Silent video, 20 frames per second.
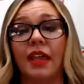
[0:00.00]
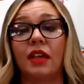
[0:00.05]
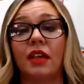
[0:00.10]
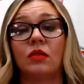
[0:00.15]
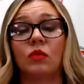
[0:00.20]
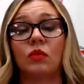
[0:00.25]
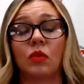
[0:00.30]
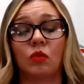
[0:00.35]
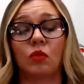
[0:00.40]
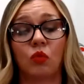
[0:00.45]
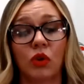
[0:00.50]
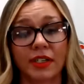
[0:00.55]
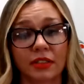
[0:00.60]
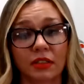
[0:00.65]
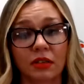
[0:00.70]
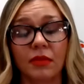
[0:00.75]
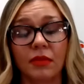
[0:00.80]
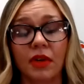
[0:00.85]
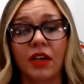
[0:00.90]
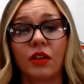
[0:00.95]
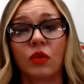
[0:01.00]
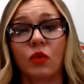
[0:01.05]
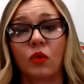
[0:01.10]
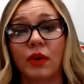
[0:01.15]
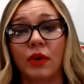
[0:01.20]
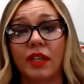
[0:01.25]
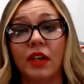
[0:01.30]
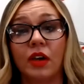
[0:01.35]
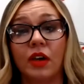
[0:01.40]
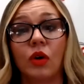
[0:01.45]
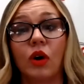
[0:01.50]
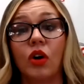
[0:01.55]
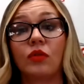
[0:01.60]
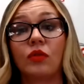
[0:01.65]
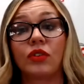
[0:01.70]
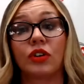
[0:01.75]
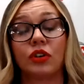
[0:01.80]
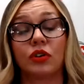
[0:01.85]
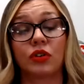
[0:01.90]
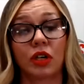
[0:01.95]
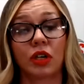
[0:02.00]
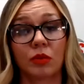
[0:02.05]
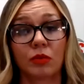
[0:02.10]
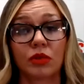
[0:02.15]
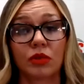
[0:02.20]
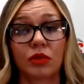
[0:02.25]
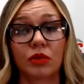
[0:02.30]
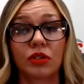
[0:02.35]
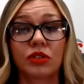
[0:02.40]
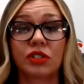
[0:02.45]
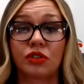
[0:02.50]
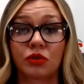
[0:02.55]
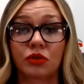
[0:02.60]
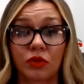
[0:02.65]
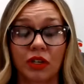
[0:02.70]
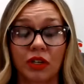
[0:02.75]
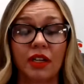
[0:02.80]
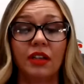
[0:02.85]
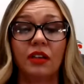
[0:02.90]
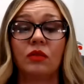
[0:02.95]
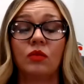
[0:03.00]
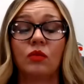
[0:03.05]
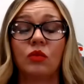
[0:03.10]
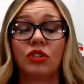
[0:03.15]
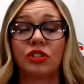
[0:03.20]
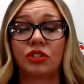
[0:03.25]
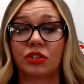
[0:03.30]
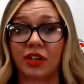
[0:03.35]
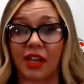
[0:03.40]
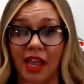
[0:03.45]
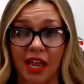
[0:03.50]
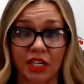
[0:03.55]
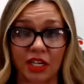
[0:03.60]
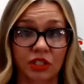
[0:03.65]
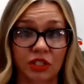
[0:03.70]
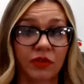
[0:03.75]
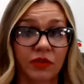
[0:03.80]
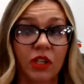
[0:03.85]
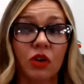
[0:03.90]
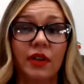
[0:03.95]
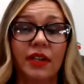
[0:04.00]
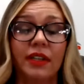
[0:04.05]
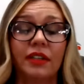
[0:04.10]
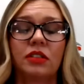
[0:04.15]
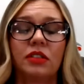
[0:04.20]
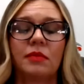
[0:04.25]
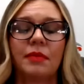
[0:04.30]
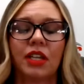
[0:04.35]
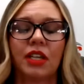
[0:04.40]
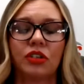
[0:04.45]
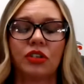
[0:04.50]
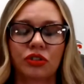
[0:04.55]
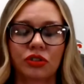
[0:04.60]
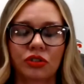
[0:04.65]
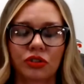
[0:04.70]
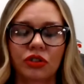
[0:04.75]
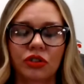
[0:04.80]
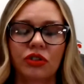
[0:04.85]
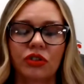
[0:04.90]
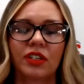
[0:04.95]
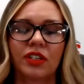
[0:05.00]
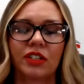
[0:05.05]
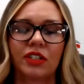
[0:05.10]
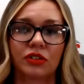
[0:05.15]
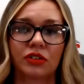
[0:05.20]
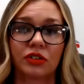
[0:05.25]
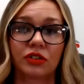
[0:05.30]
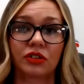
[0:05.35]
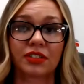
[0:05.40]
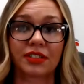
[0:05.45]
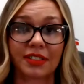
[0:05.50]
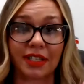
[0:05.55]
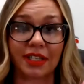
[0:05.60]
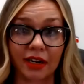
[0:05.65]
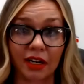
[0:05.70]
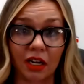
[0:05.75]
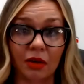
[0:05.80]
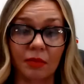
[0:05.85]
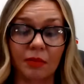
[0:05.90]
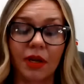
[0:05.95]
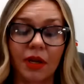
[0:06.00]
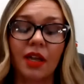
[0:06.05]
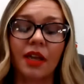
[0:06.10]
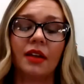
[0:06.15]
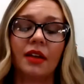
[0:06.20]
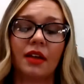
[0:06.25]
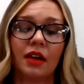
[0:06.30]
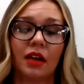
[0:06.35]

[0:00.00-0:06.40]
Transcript: And once a month, we go over your numbers that you're running, what you're cash flowing, to make sure that you're set up